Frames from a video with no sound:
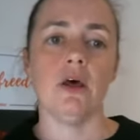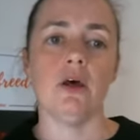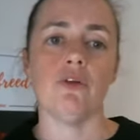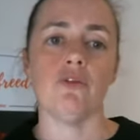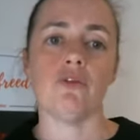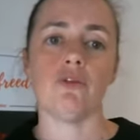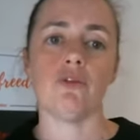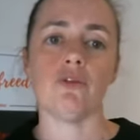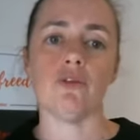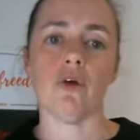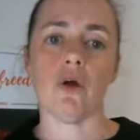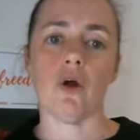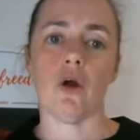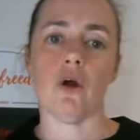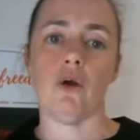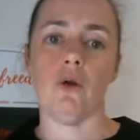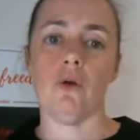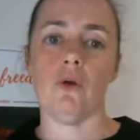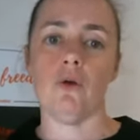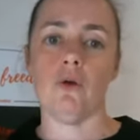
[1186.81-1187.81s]

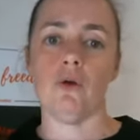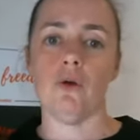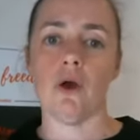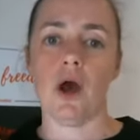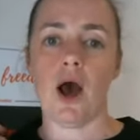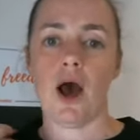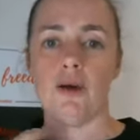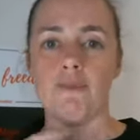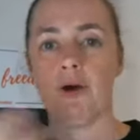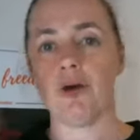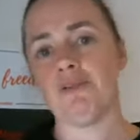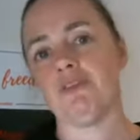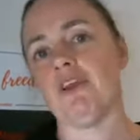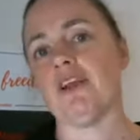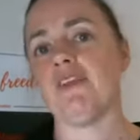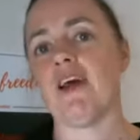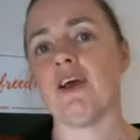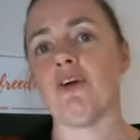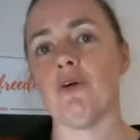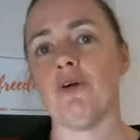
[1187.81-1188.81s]
So hopefully
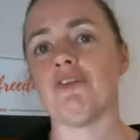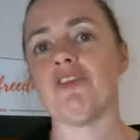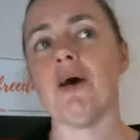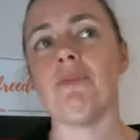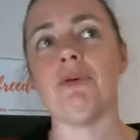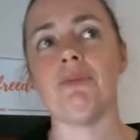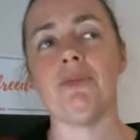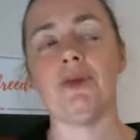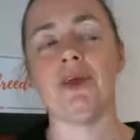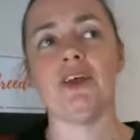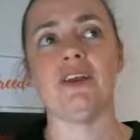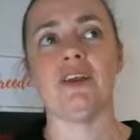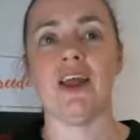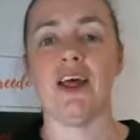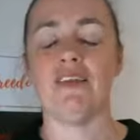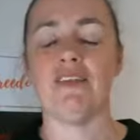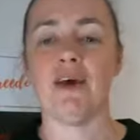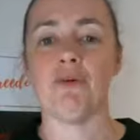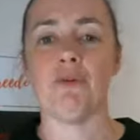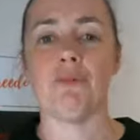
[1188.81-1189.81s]
that grows up a bit,
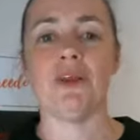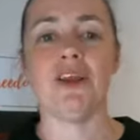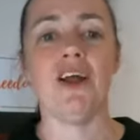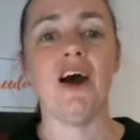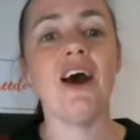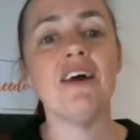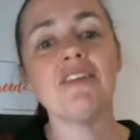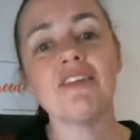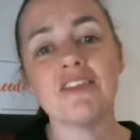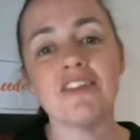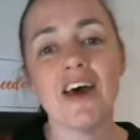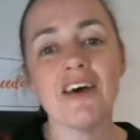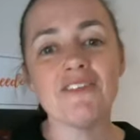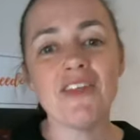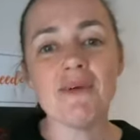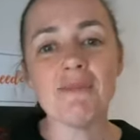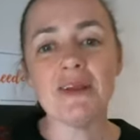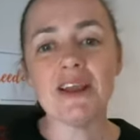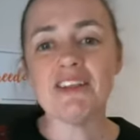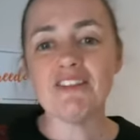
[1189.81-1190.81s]
and that would be nice to have
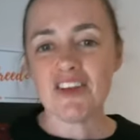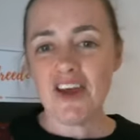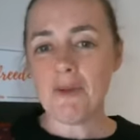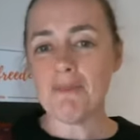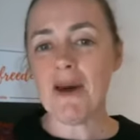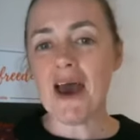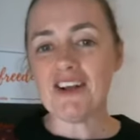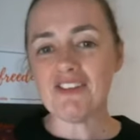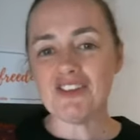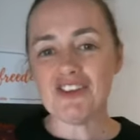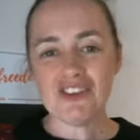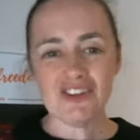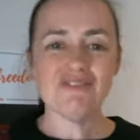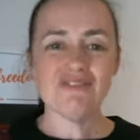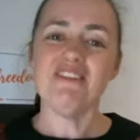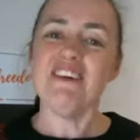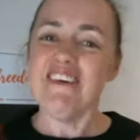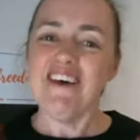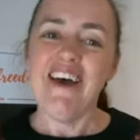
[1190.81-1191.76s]
that money to come back to